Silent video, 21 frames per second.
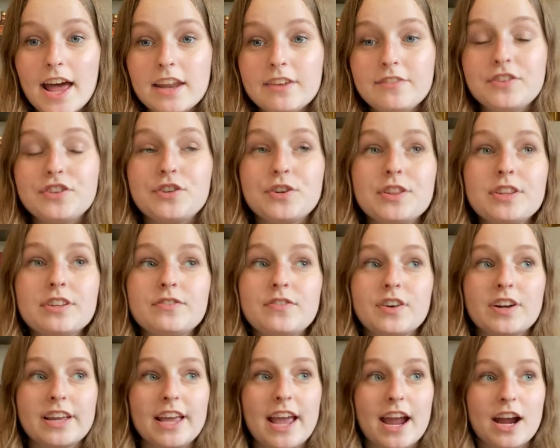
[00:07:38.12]
And if you're doing this
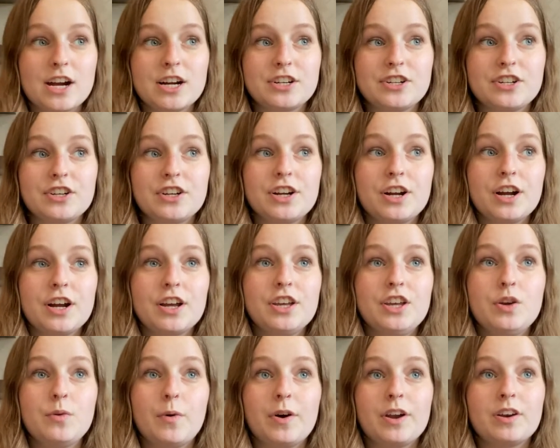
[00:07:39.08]
for a character,
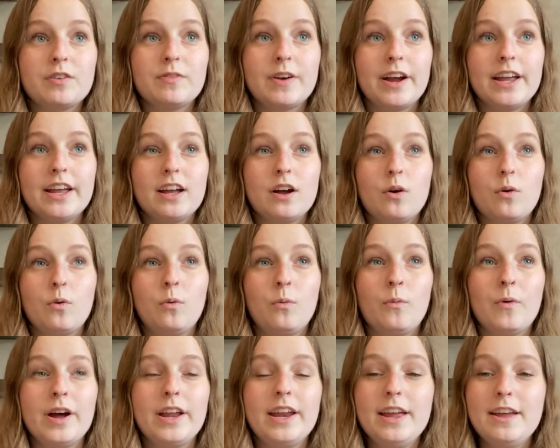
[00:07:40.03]
you want to write
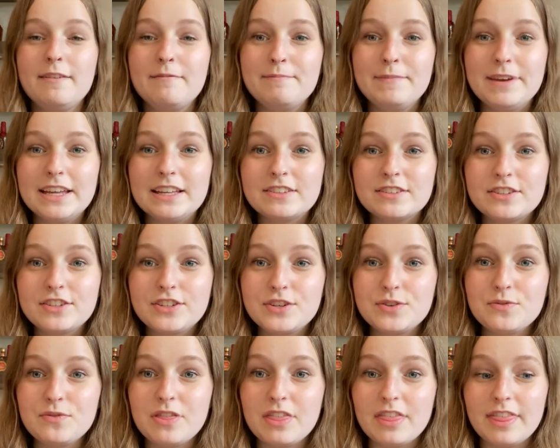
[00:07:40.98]
what it means
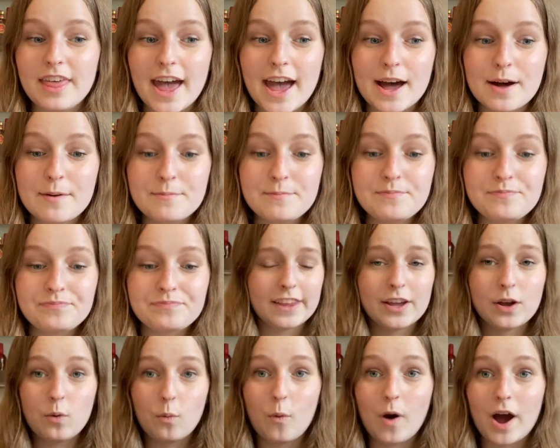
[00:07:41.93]
to them,
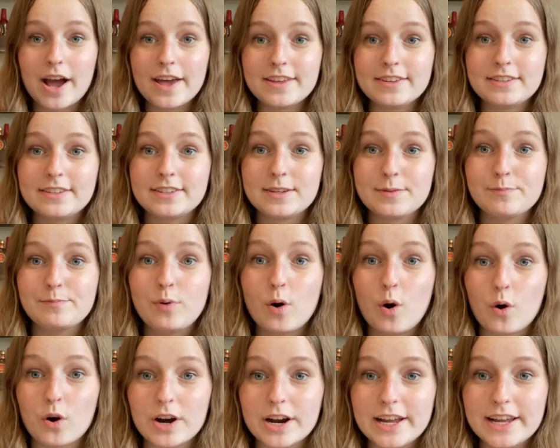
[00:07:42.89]
like why this is
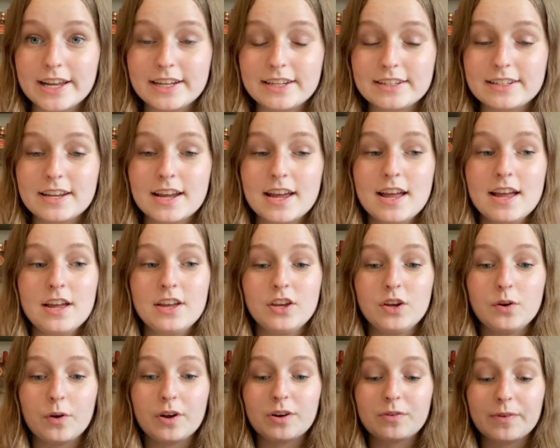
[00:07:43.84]
important.
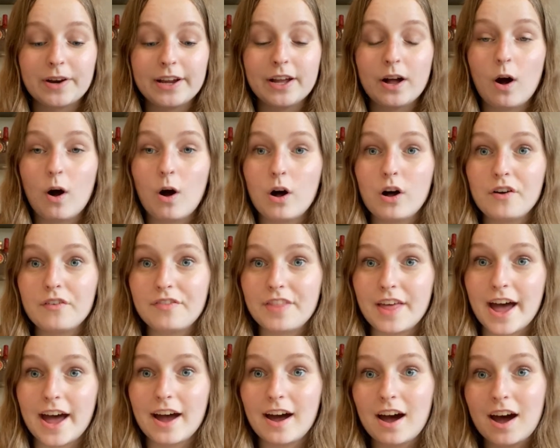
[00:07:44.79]
You want to write all of
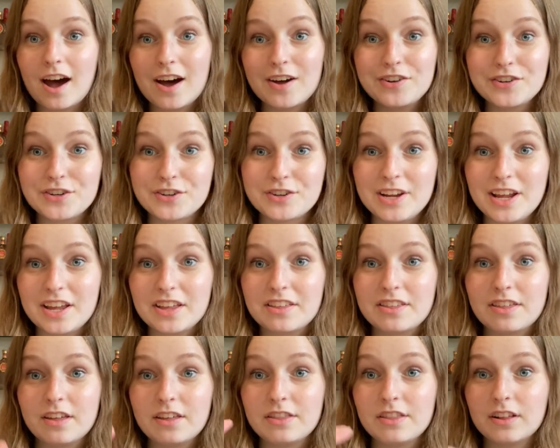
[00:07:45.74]
that
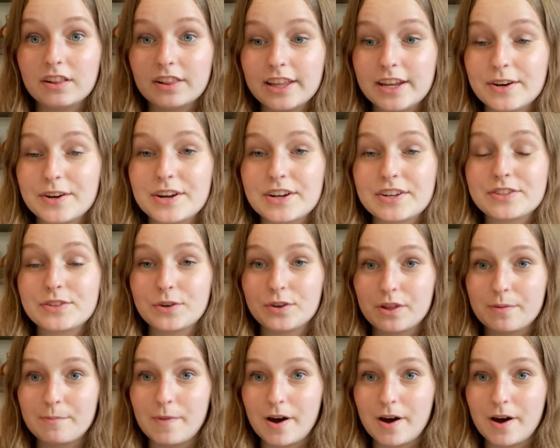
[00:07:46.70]
underneath the lyrics or the